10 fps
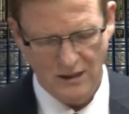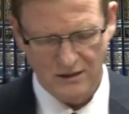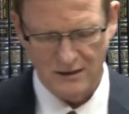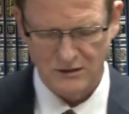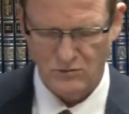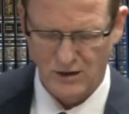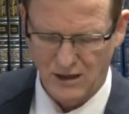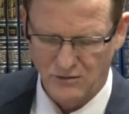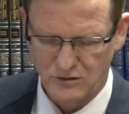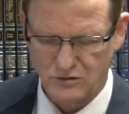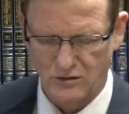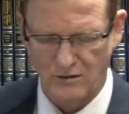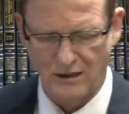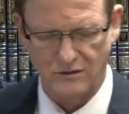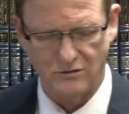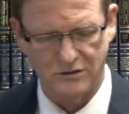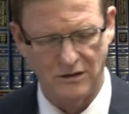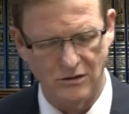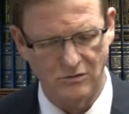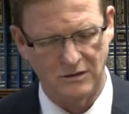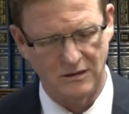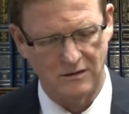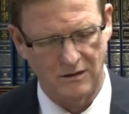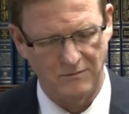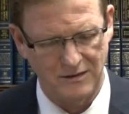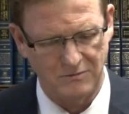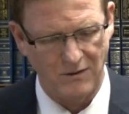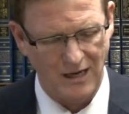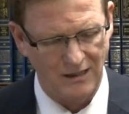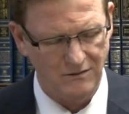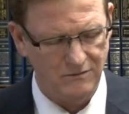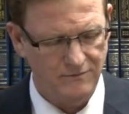That's the way our Torah Kedosha used the term its blood.